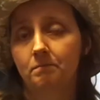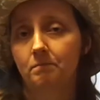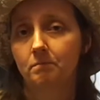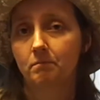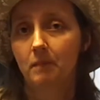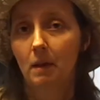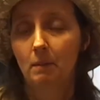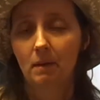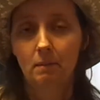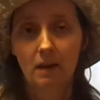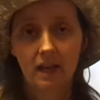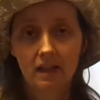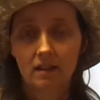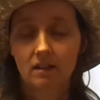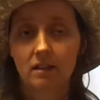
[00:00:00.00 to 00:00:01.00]
maybe
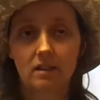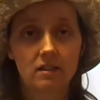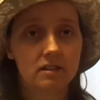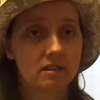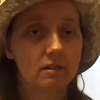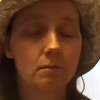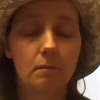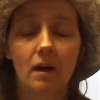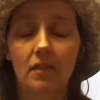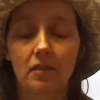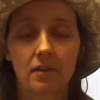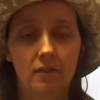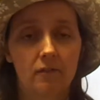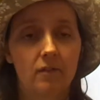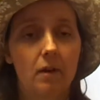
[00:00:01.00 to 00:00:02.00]
make this a month
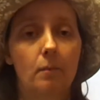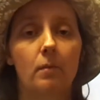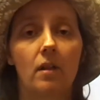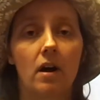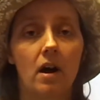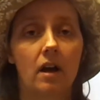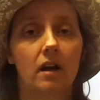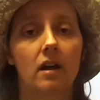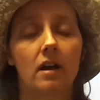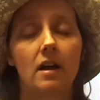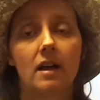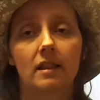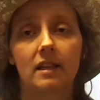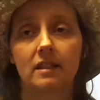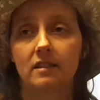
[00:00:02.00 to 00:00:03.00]
of their blog.
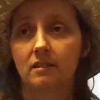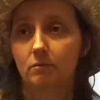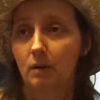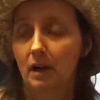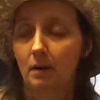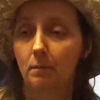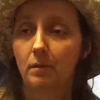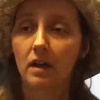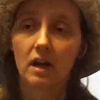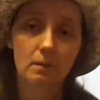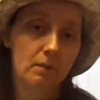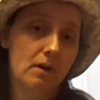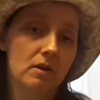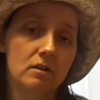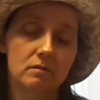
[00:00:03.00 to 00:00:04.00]
Let's write a blog
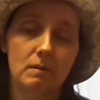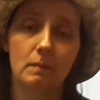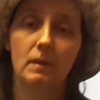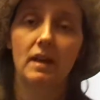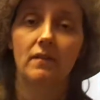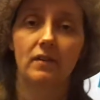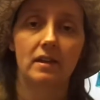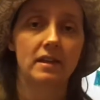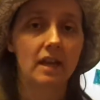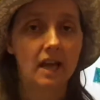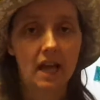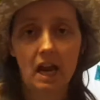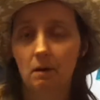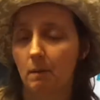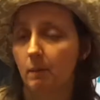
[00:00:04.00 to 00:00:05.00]
post maybe every
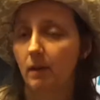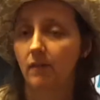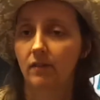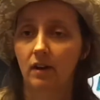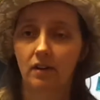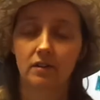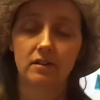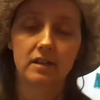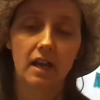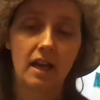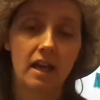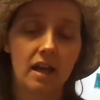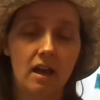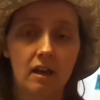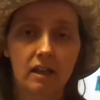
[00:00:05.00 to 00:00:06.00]
day or maybe every other day.
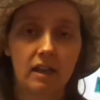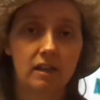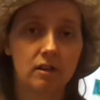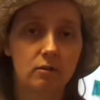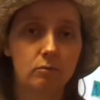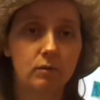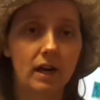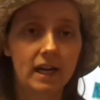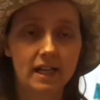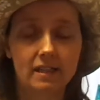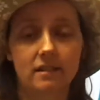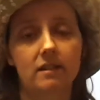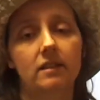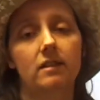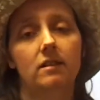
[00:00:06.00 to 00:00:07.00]
Get your writing
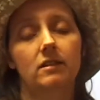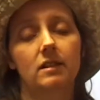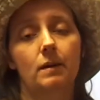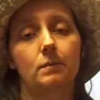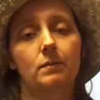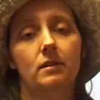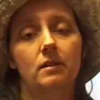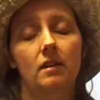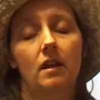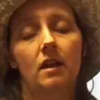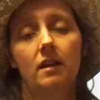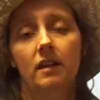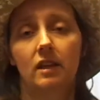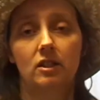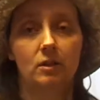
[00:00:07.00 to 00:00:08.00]
skills up,
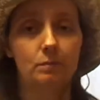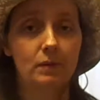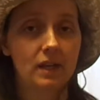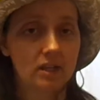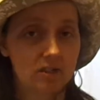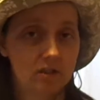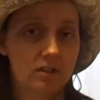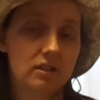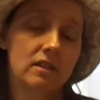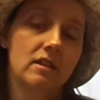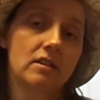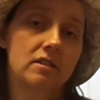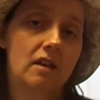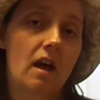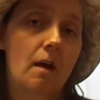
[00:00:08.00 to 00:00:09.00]
get your picture
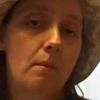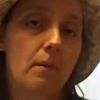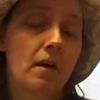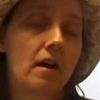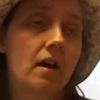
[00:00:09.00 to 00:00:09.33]
skills up,